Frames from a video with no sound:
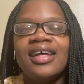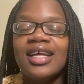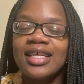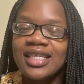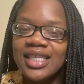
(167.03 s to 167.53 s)

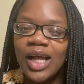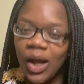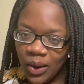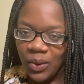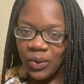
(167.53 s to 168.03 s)

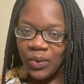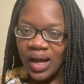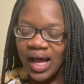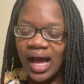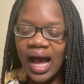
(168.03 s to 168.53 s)
So
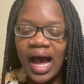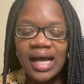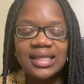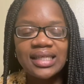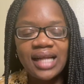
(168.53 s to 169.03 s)

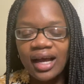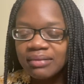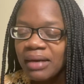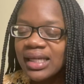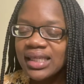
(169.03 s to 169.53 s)
I psyched
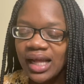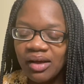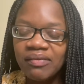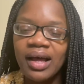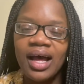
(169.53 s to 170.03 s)

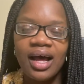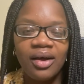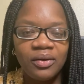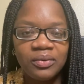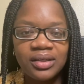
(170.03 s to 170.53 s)
myself
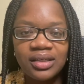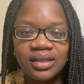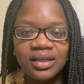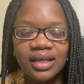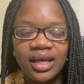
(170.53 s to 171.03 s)
out,
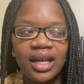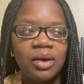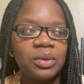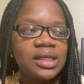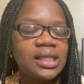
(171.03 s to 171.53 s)
and I
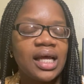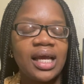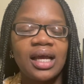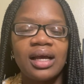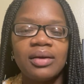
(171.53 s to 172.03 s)
was
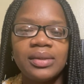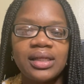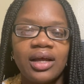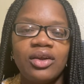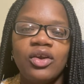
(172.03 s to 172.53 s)
like, I was
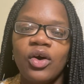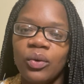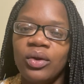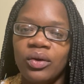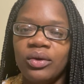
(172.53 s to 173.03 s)
like, no,
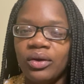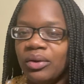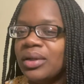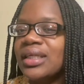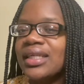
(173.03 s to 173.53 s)
no,
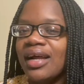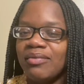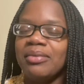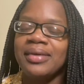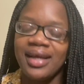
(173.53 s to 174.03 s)
no, it's
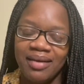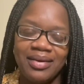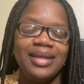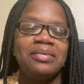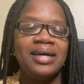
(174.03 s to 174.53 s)
never me. I
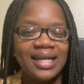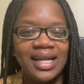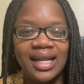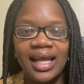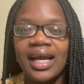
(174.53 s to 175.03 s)
really wanted
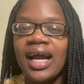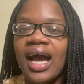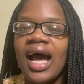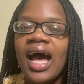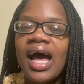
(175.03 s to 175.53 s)
it. Like,
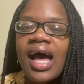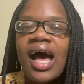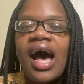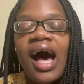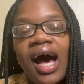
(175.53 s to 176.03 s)

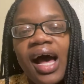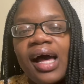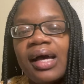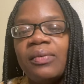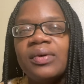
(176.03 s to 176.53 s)

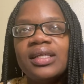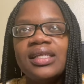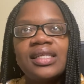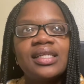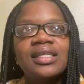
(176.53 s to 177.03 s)
I
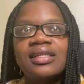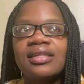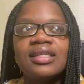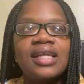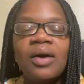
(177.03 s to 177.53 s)

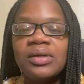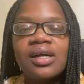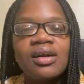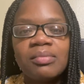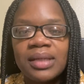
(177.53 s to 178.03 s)
was, I was
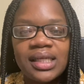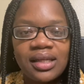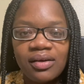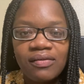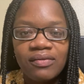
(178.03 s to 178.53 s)
hard on
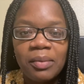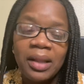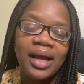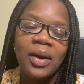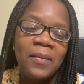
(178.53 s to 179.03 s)
myself. I'm
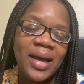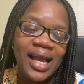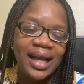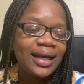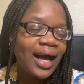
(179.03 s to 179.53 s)
like, oh
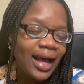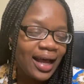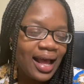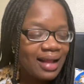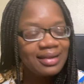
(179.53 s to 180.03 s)
my
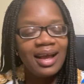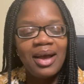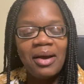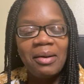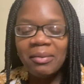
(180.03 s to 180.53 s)
God,
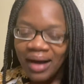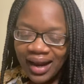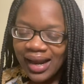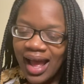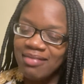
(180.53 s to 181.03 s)
why
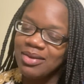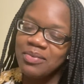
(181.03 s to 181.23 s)
did I have to